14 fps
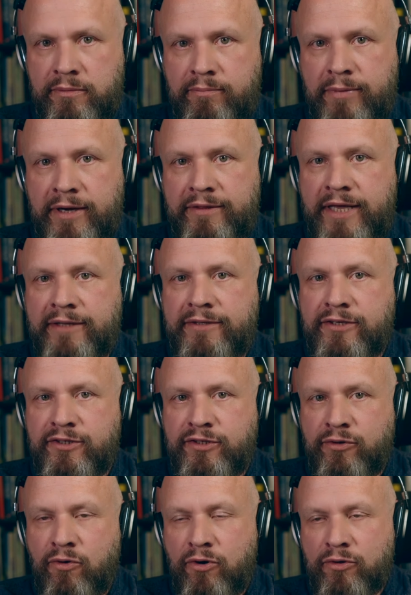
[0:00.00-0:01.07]
but that
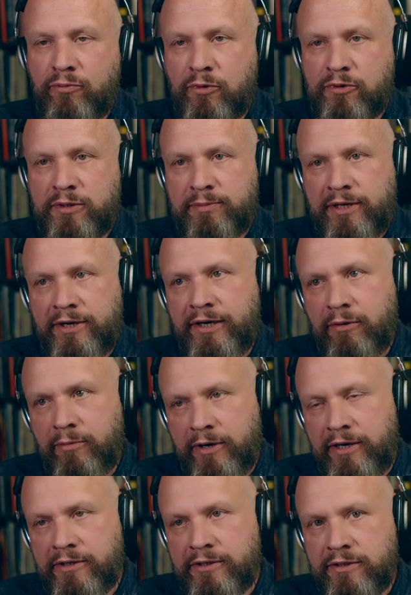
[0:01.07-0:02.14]
is not what SPLA
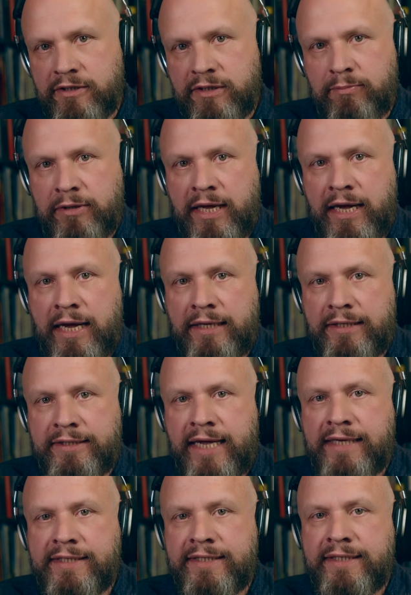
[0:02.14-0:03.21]
requires. SPLA
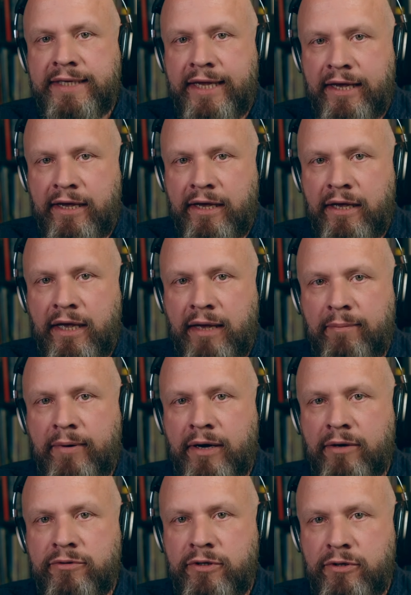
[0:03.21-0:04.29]
doesn't care
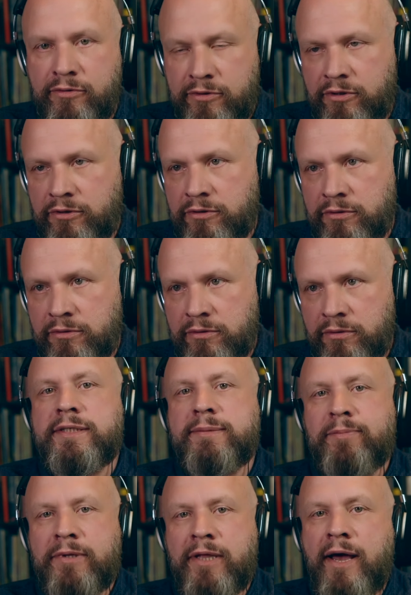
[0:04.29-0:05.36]
about usage.
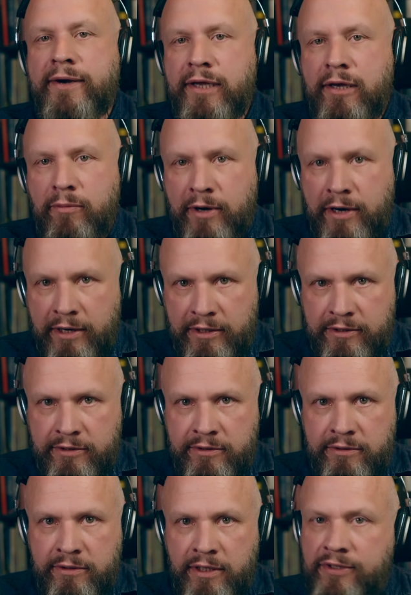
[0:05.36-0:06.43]
SPLA
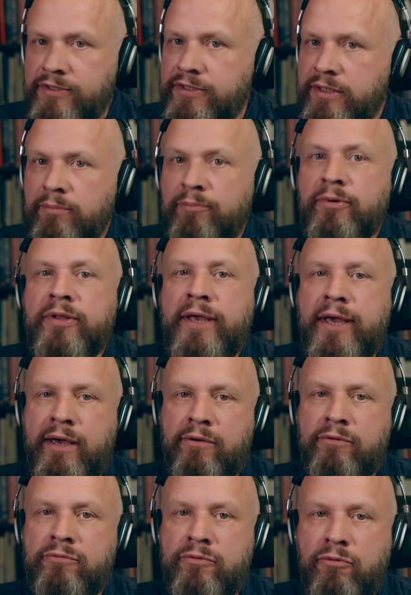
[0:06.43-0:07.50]
requires a simple
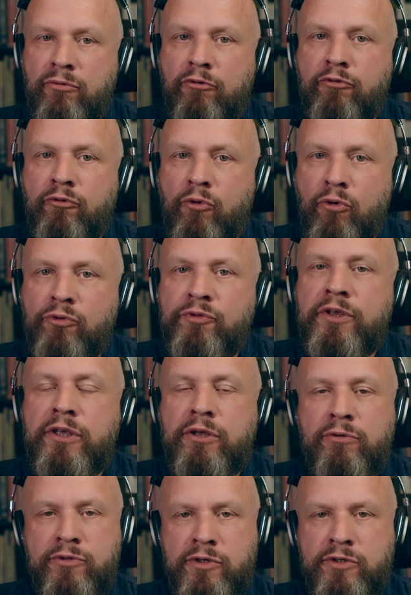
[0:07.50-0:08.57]
count of all the
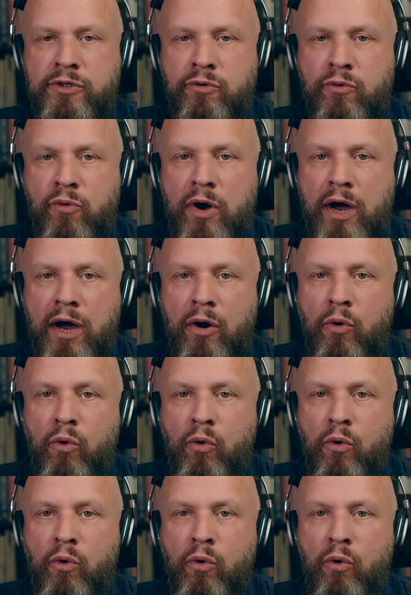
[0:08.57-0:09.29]
users who are